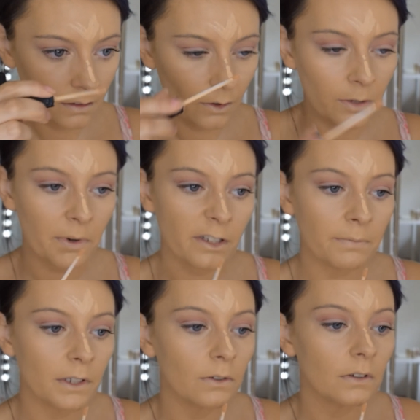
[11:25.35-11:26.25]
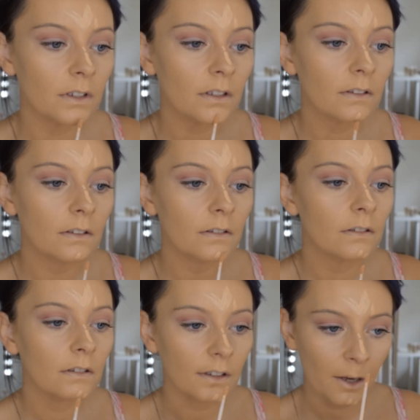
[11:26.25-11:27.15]
down the bridge of my nose,
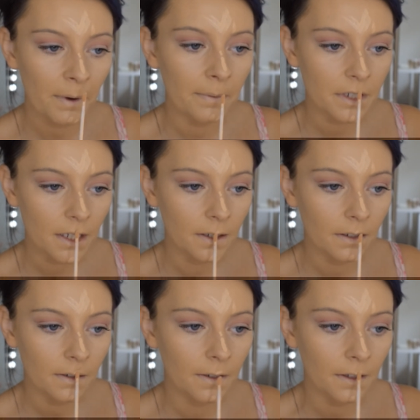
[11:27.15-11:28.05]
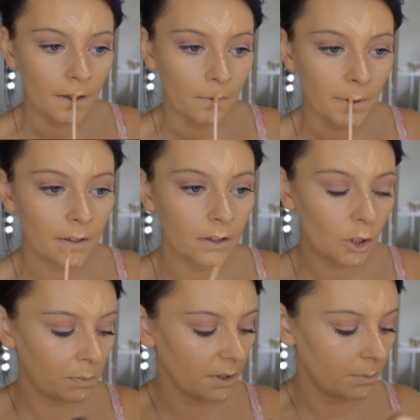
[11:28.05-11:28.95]
a little bit on my chin, and a little bit in the
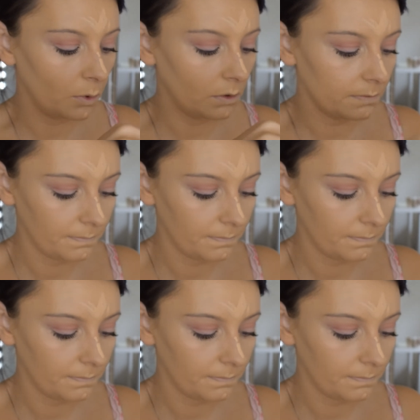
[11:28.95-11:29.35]
cupid's bow.